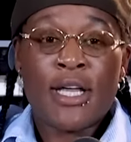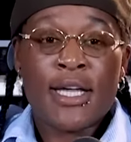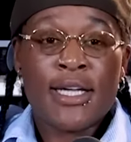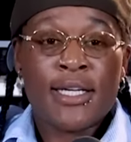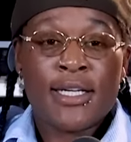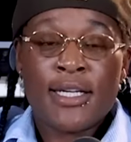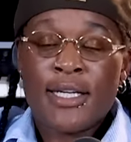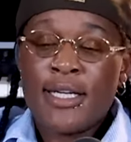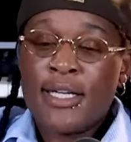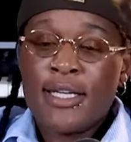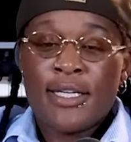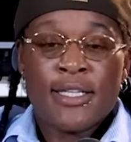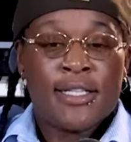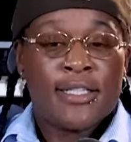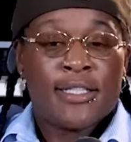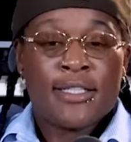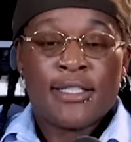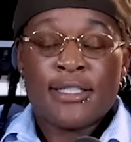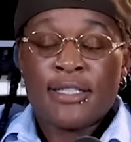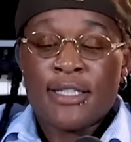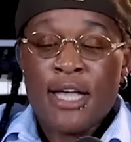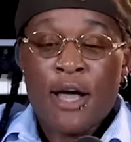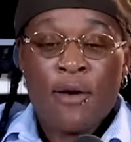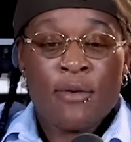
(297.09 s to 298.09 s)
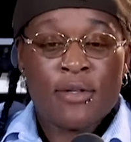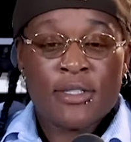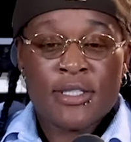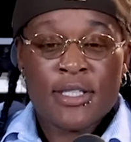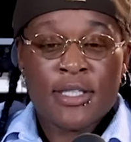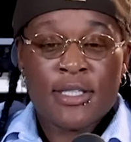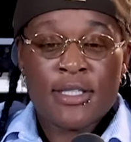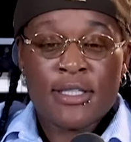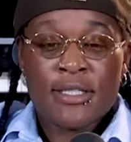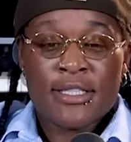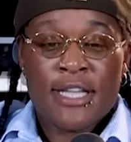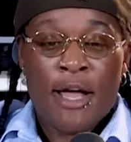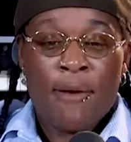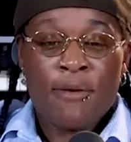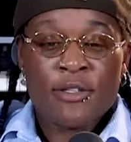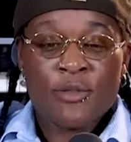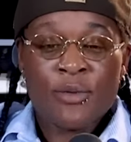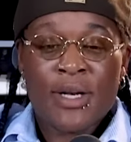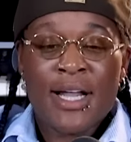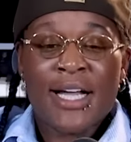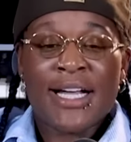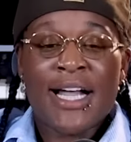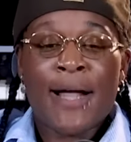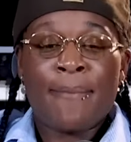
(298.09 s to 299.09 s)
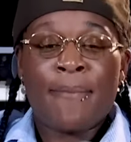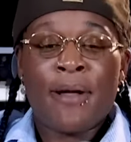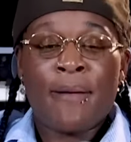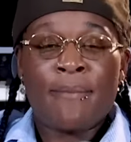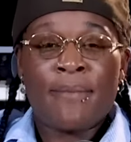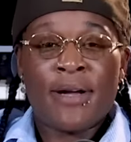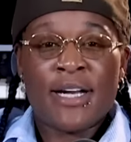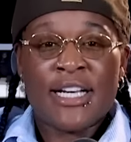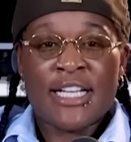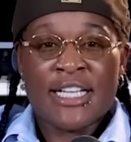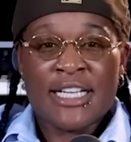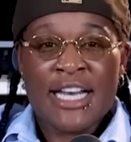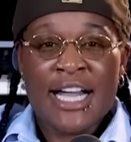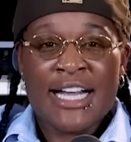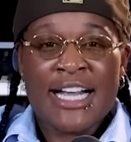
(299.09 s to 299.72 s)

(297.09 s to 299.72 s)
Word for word: Like, that was when I got my money.